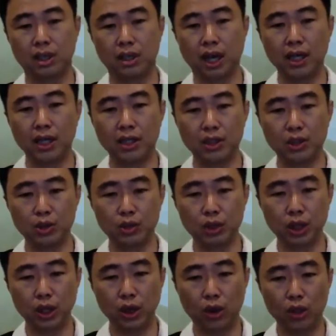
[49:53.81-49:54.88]
and it's
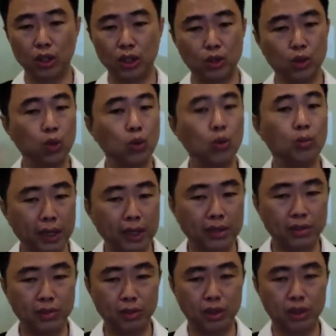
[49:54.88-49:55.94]
usually only 2
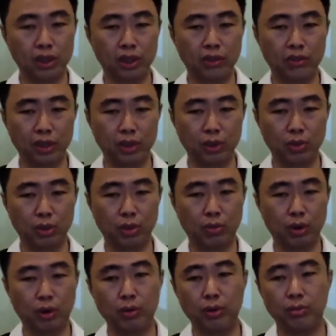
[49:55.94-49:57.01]
months which is giving you the
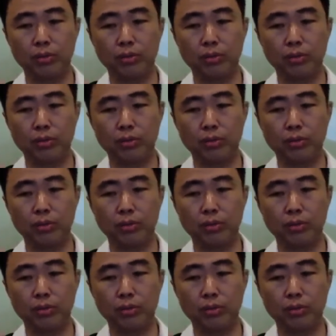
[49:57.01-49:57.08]
problem.